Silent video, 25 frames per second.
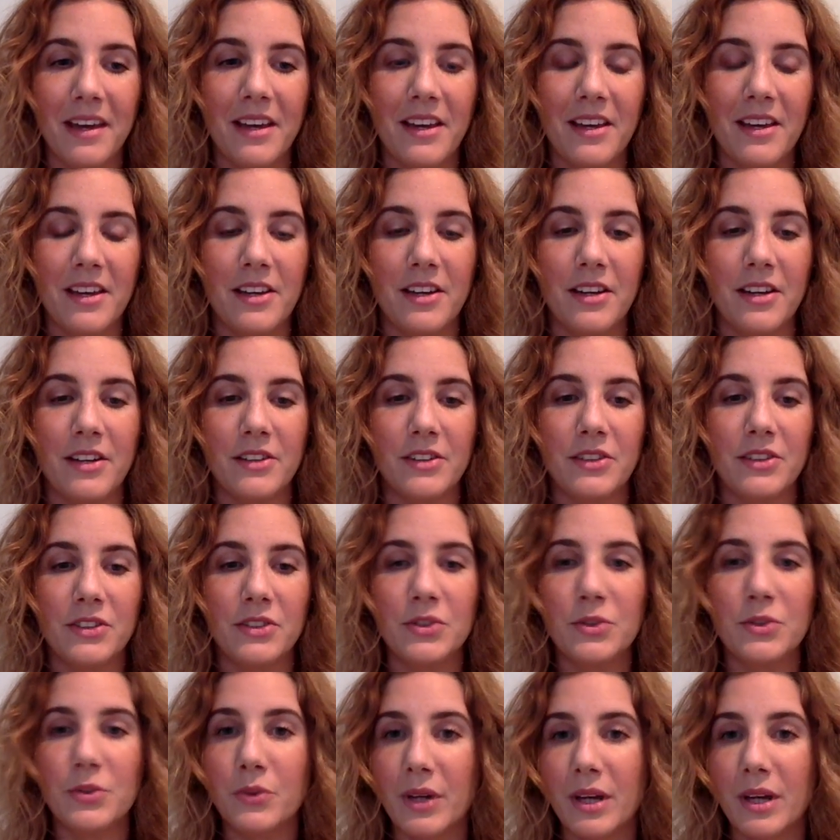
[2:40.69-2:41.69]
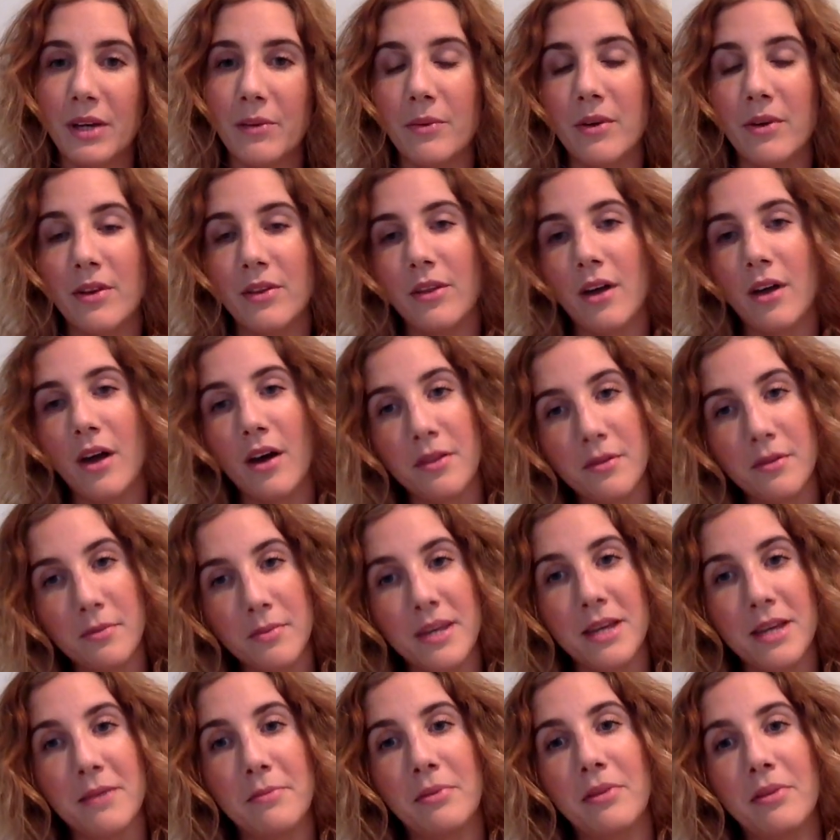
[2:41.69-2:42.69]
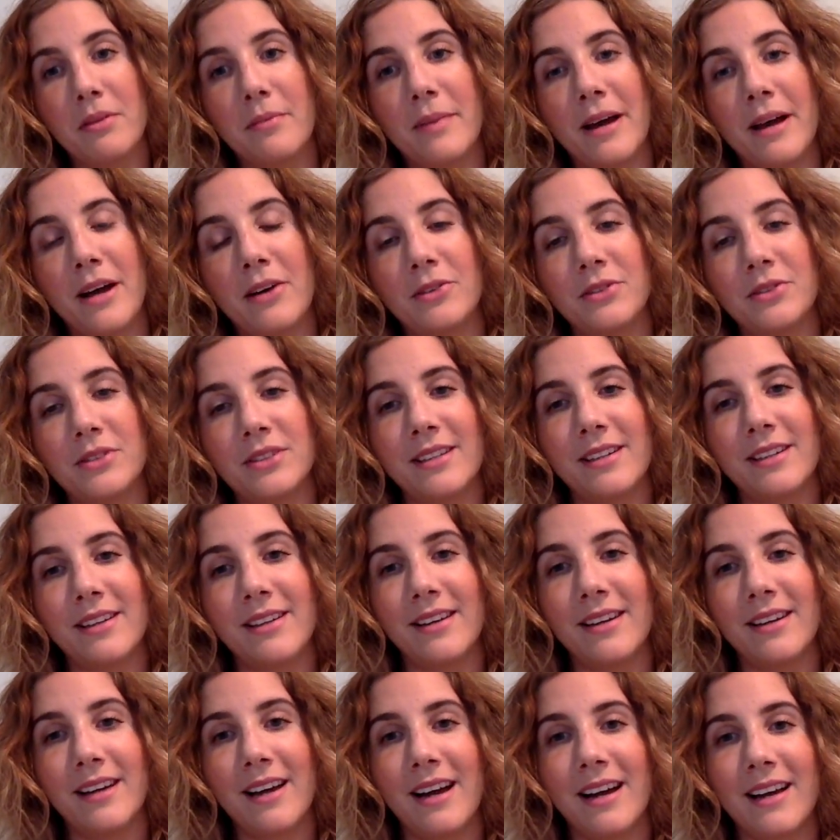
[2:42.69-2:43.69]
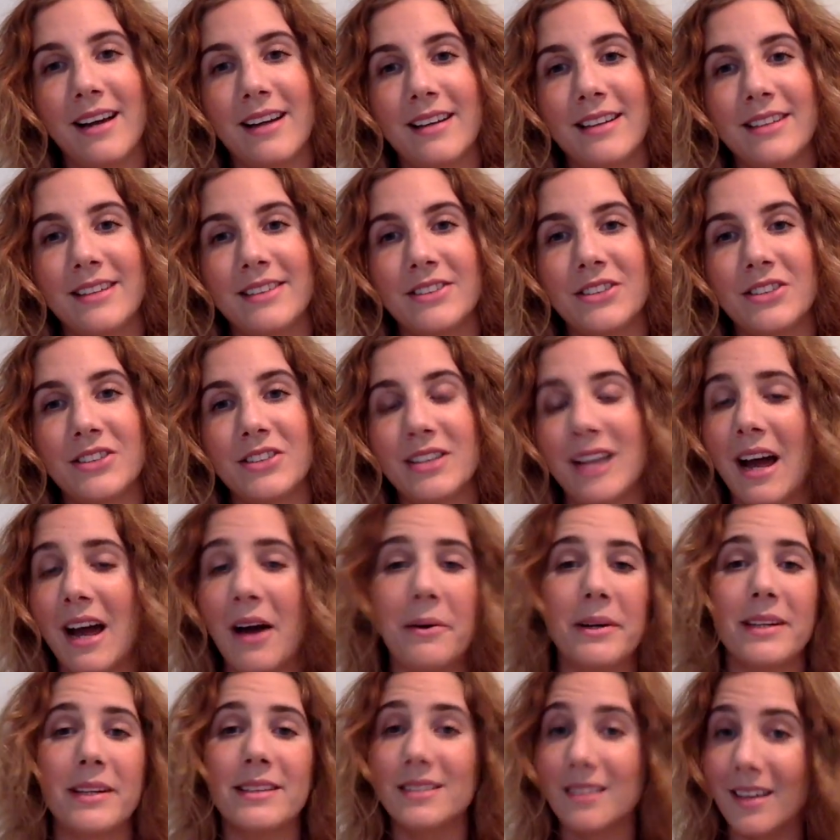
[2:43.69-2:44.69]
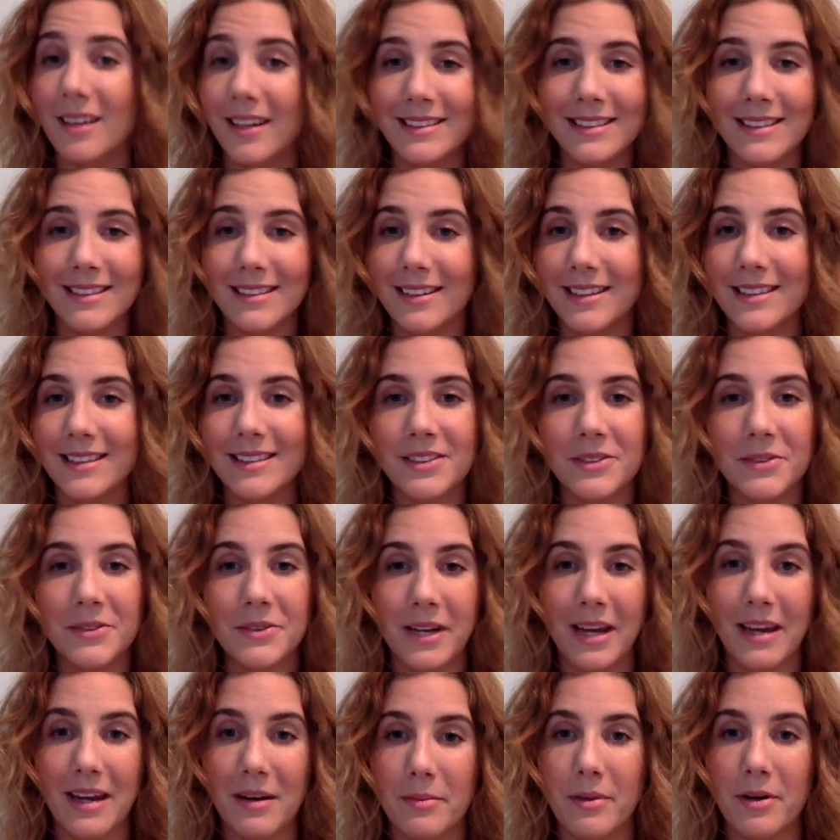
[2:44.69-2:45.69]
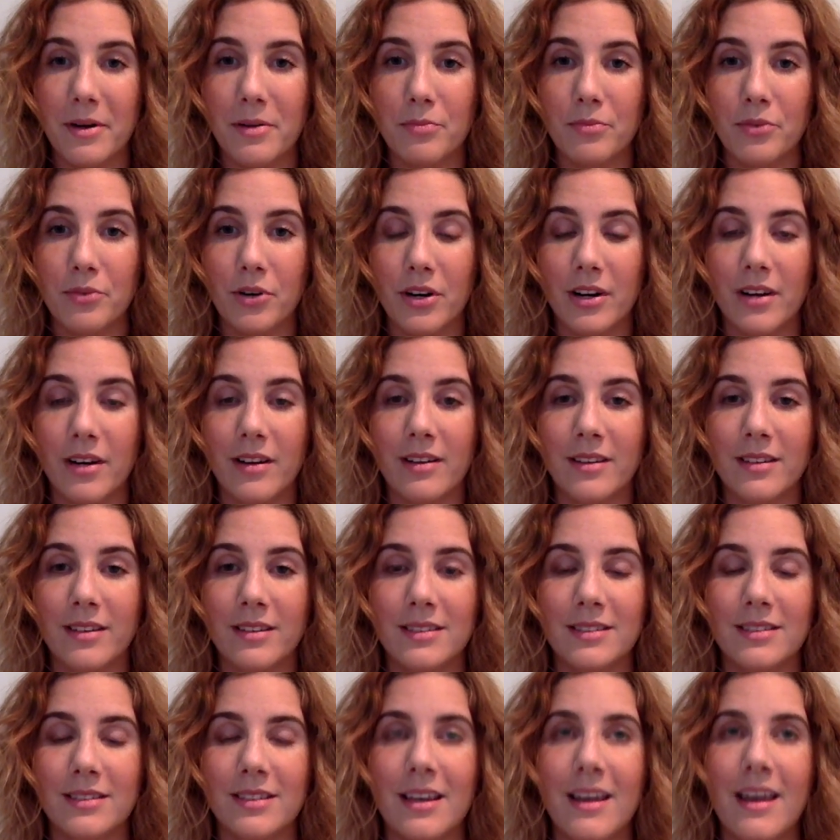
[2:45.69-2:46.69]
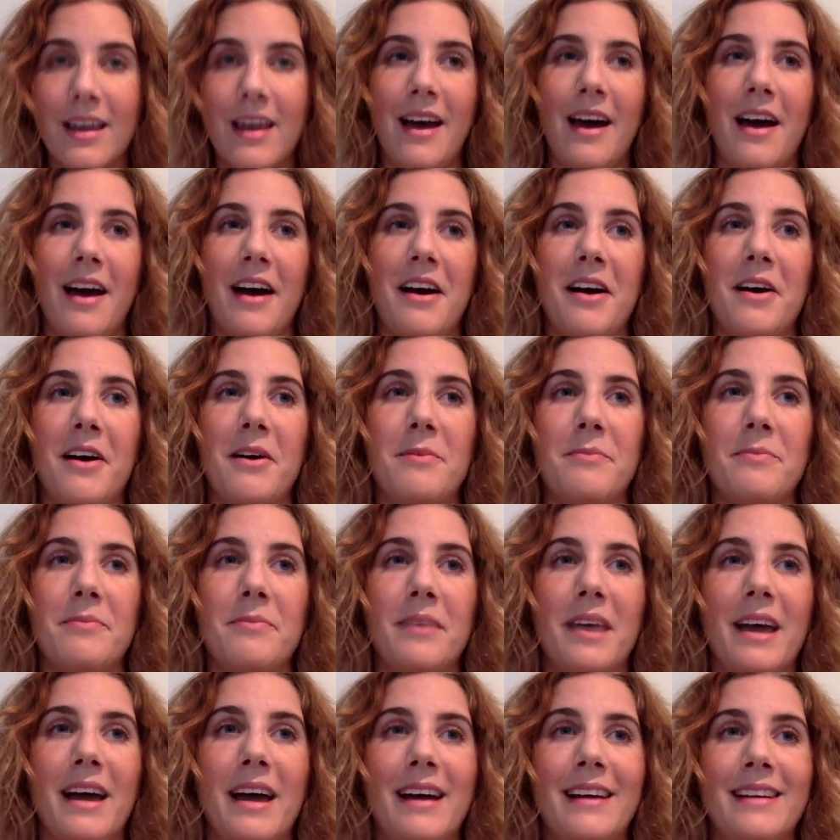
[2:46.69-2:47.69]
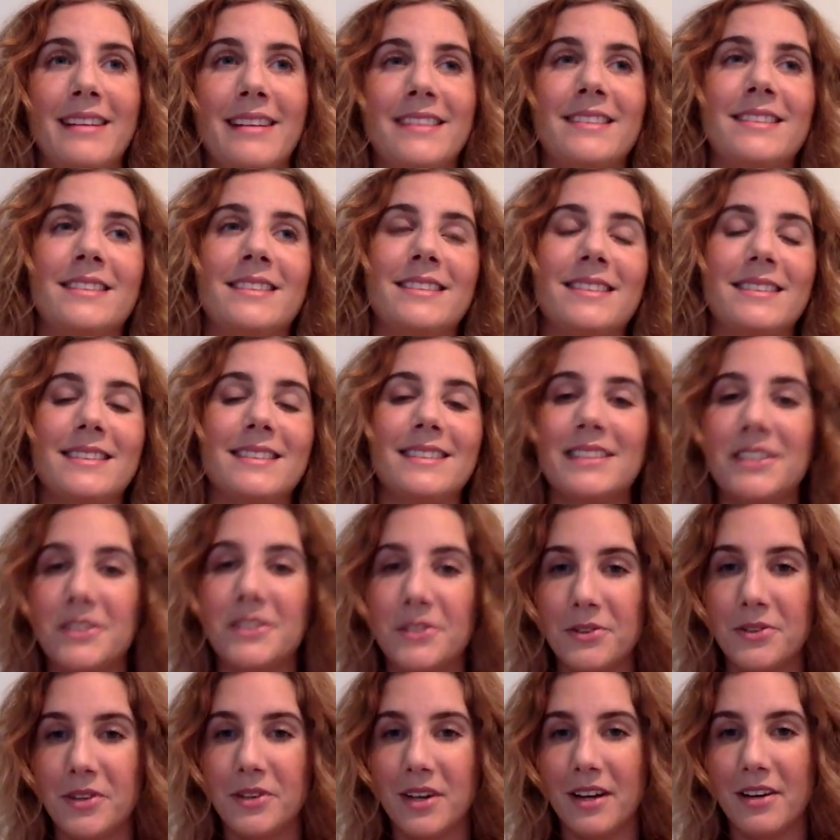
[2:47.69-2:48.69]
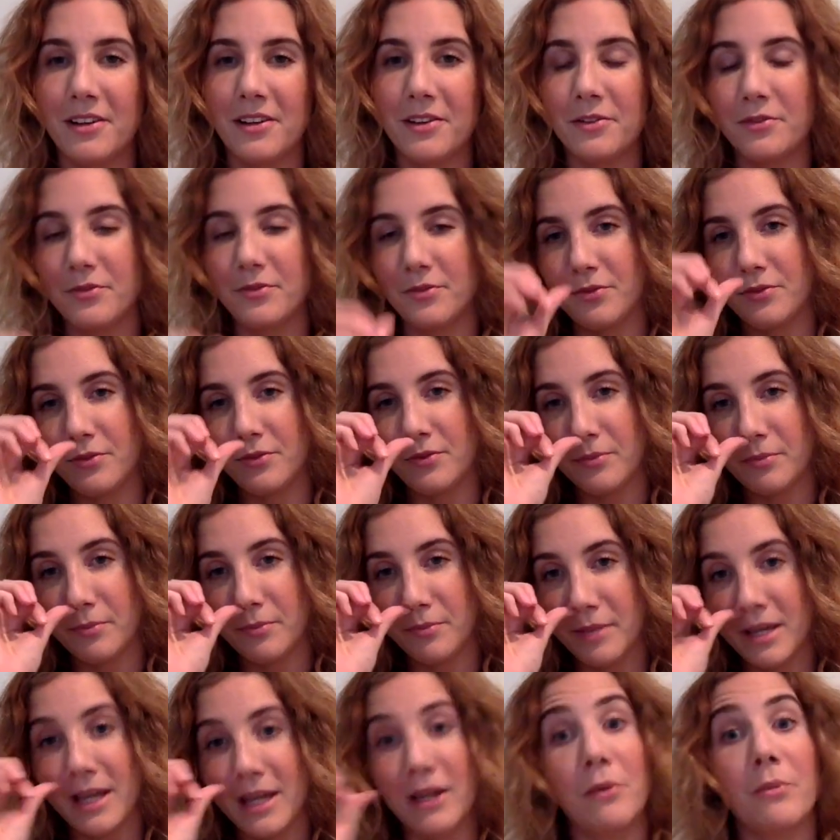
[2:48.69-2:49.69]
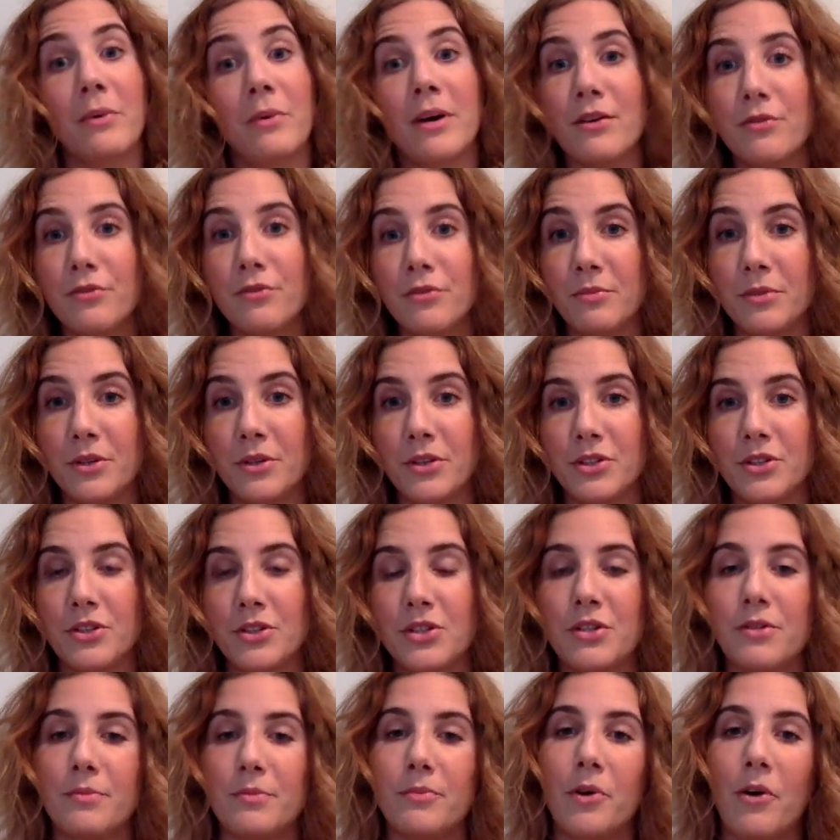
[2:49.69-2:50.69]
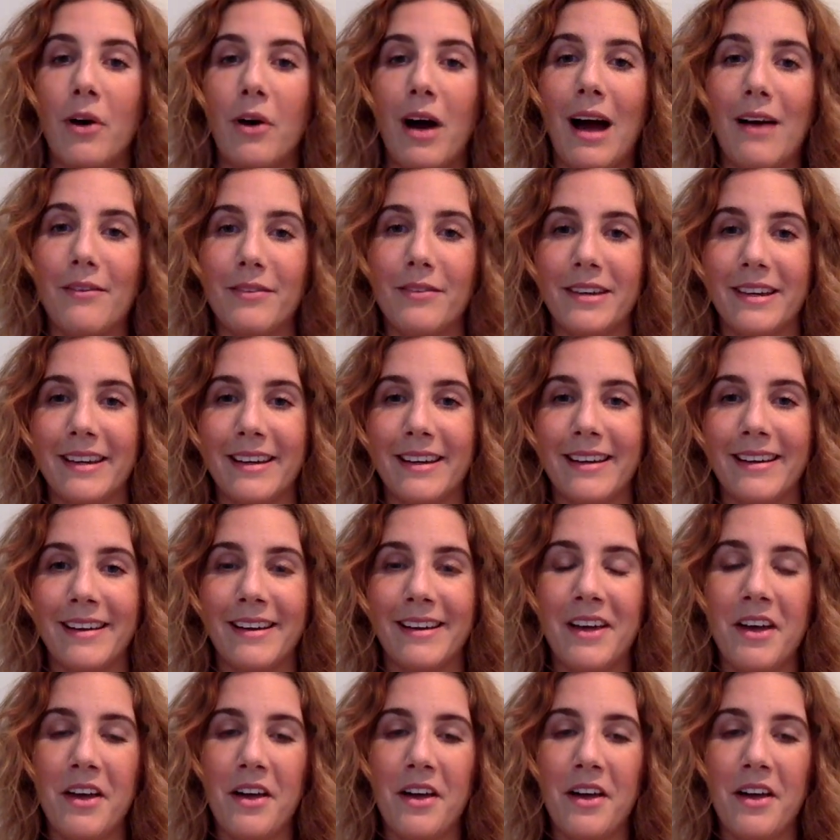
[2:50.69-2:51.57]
you know, just talking with other people about it and just how excited I still get about products, and still kind of being away from YouTube, not having